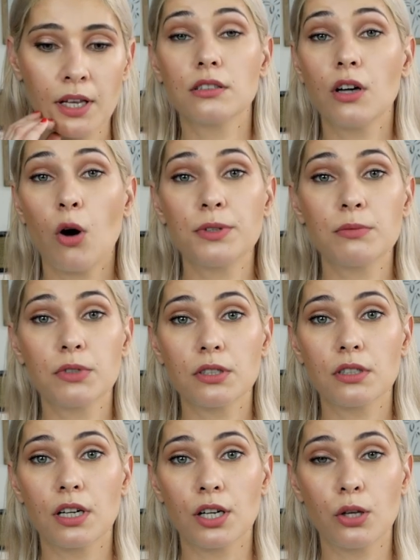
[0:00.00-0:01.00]
the
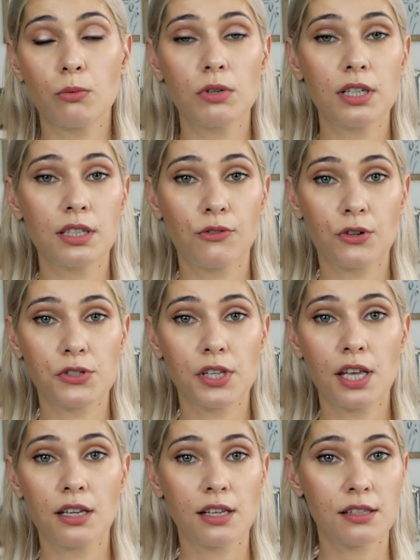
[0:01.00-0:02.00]
optimal uh, humidity for
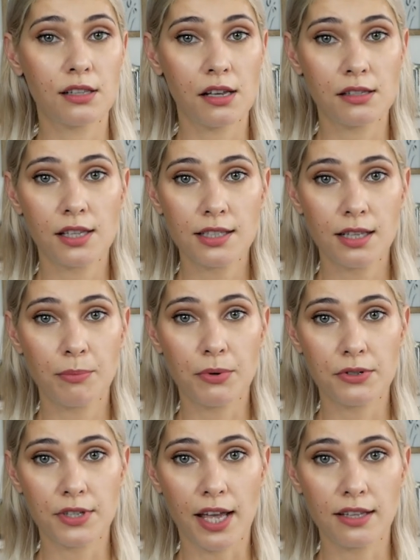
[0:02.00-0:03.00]
skin is
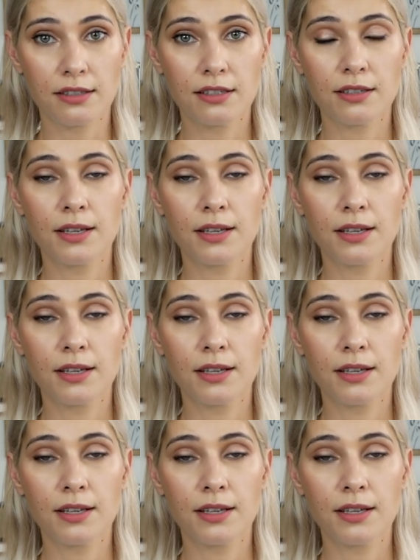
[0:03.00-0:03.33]
60%,